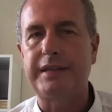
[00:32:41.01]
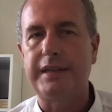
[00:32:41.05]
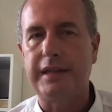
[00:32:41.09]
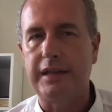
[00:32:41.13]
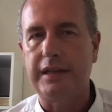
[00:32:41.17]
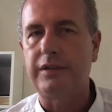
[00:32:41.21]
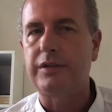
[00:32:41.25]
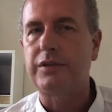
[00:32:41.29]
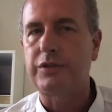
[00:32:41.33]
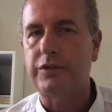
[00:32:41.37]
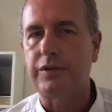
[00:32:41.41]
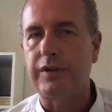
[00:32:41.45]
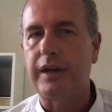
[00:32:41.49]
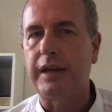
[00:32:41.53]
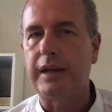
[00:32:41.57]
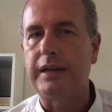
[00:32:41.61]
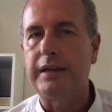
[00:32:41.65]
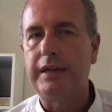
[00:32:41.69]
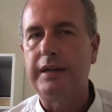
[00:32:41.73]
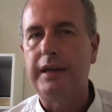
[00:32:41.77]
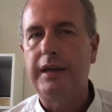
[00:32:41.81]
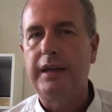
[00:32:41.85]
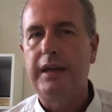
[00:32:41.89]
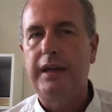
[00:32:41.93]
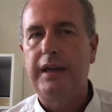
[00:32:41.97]
industry.
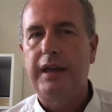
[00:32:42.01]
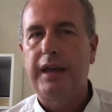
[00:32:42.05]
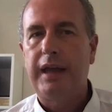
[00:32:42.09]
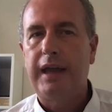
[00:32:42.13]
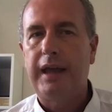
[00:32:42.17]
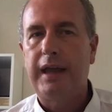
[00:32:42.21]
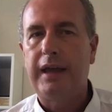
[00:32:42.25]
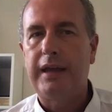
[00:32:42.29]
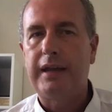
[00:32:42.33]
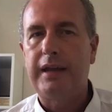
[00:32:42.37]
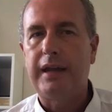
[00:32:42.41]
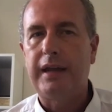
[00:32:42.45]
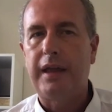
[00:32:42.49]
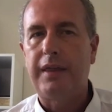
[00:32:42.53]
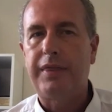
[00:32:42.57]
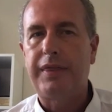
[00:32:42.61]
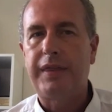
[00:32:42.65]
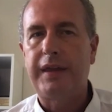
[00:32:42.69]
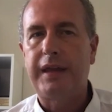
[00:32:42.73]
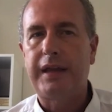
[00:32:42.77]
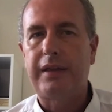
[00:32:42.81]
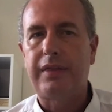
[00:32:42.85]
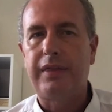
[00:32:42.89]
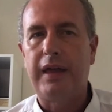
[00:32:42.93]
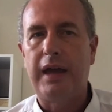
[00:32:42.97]
And I
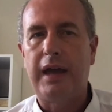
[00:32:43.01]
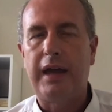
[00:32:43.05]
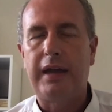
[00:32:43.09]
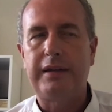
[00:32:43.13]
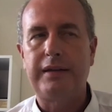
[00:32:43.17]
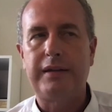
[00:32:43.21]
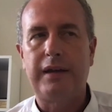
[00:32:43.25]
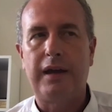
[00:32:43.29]
think that